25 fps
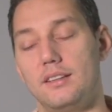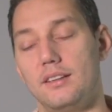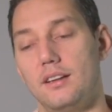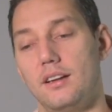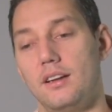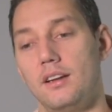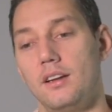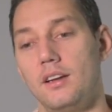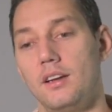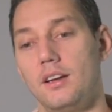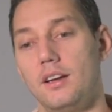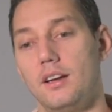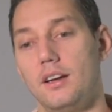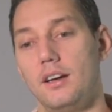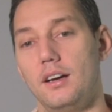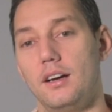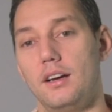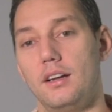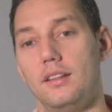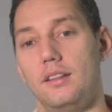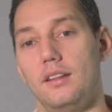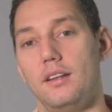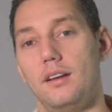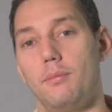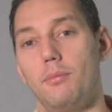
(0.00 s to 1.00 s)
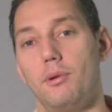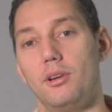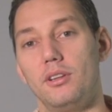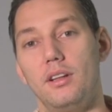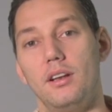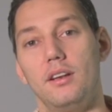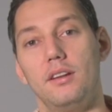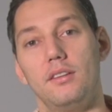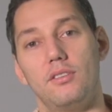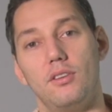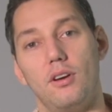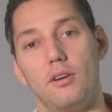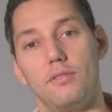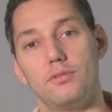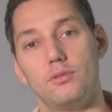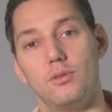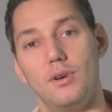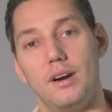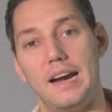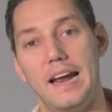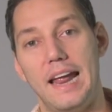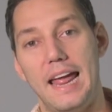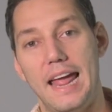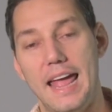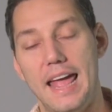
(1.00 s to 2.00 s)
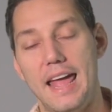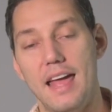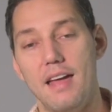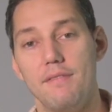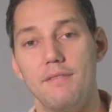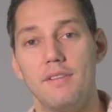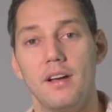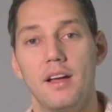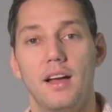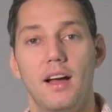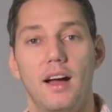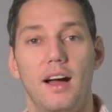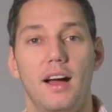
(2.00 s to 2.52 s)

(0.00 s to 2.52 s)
the modeling software have